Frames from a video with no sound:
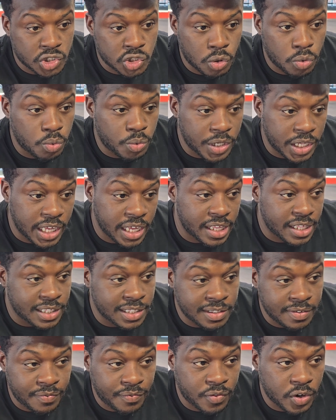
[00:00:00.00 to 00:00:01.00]
so we
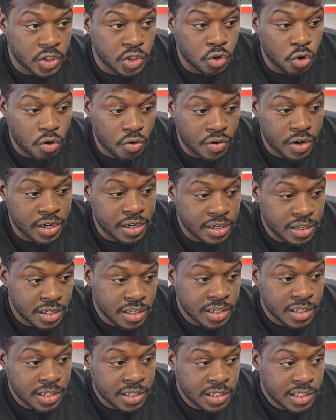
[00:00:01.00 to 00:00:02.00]
getting Fundora
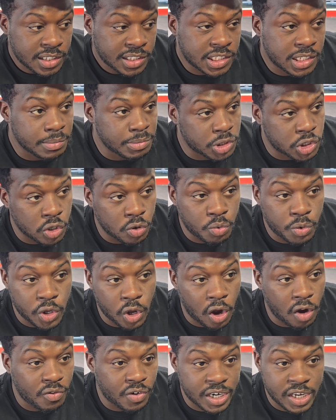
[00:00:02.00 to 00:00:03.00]
2-2.
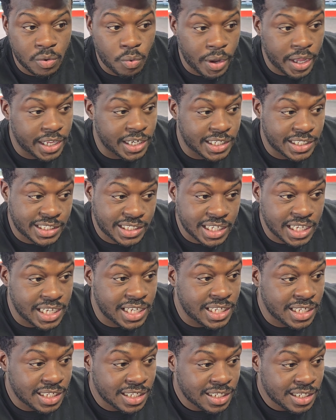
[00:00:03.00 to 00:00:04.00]
We already waiting to
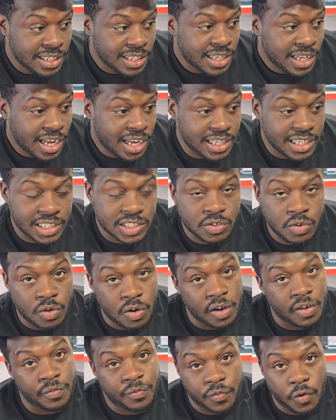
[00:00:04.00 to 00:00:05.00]
see how that's
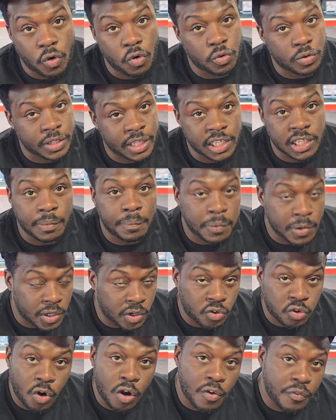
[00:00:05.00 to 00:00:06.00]
going to unfold. Then to put
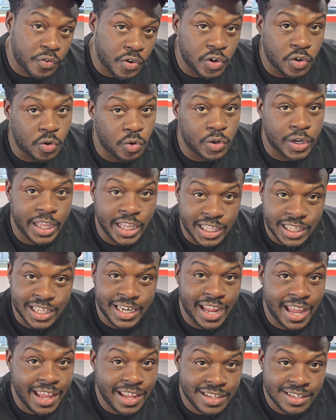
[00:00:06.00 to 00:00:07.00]
Crawford on the end
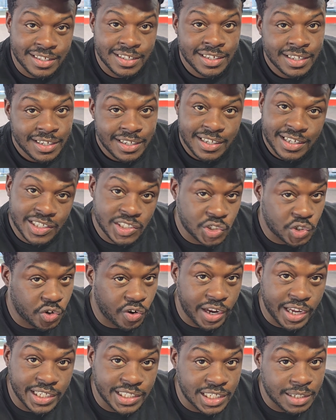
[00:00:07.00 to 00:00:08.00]
of that is
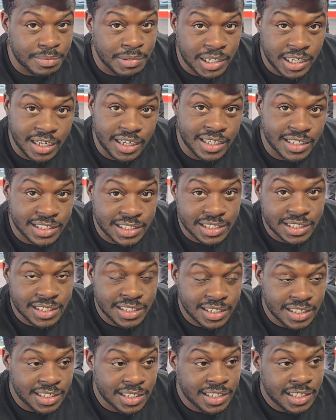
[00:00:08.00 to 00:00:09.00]
crazy because
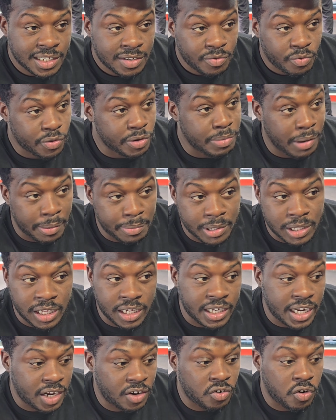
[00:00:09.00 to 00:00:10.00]
we might be
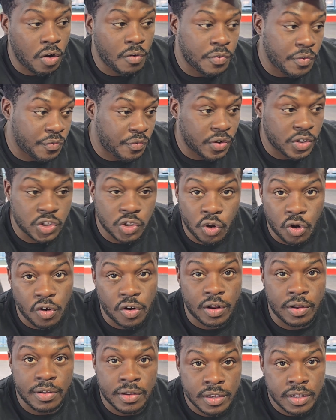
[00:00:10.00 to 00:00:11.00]
looking at Crawford
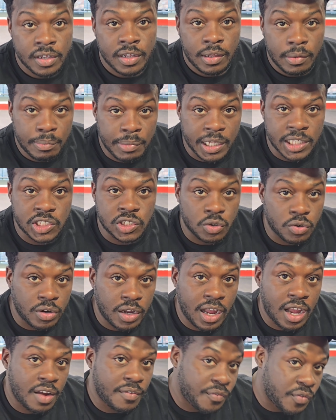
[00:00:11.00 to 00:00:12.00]
Fundora based
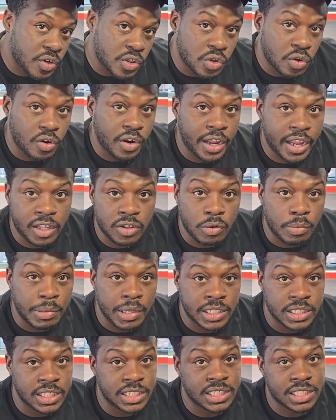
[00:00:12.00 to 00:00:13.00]
on how Fundora handle
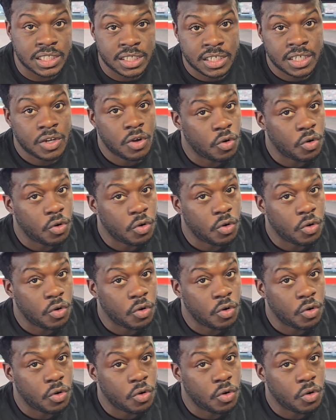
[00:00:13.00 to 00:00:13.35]
business